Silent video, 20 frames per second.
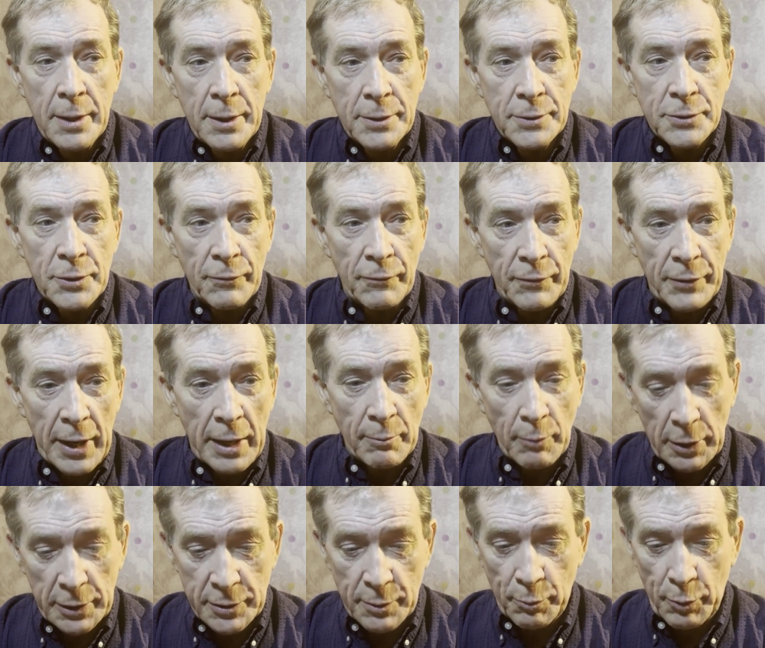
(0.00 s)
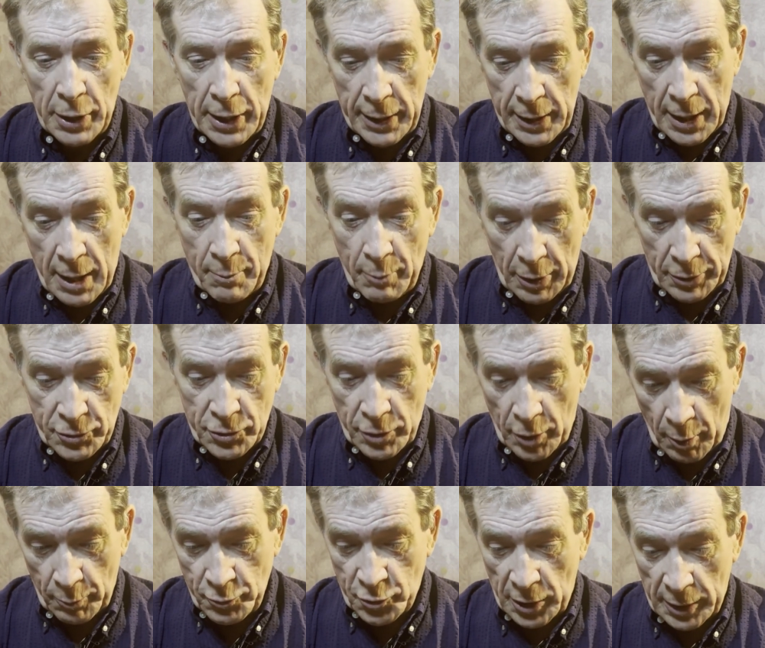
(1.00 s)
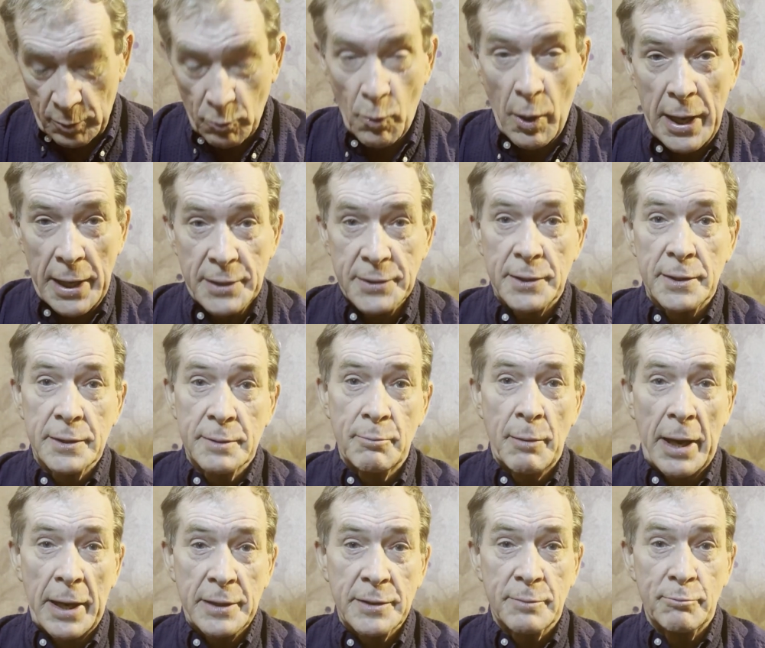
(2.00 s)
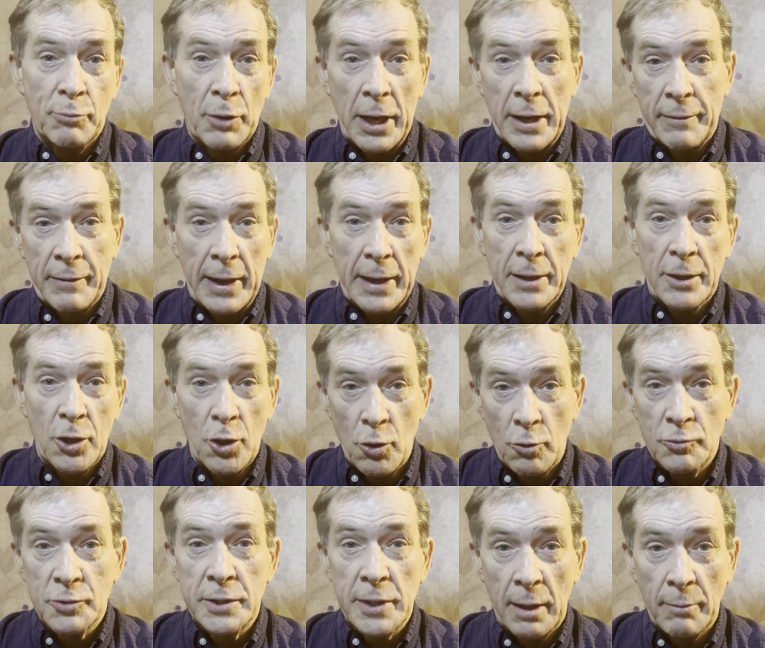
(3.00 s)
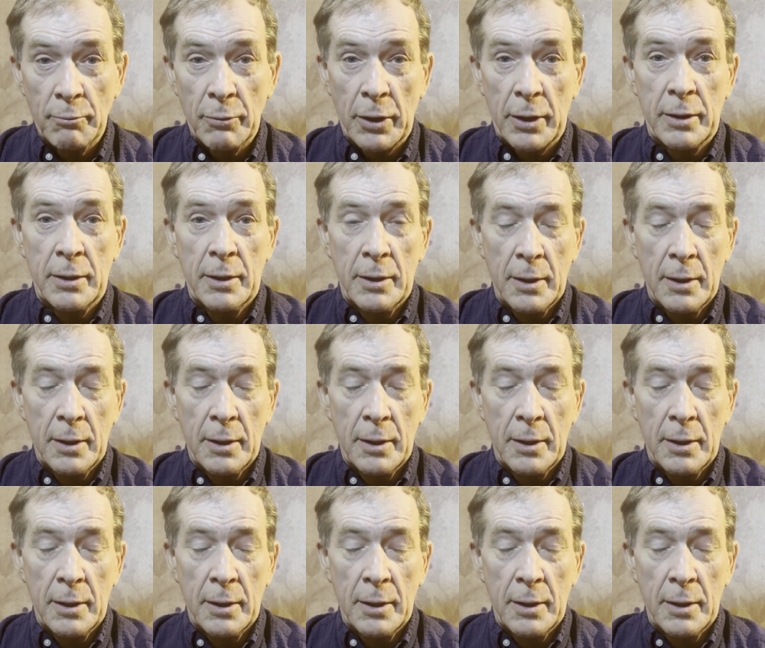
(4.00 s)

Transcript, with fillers: So if you then multiply how much an object weighs, its mass, by that huge number,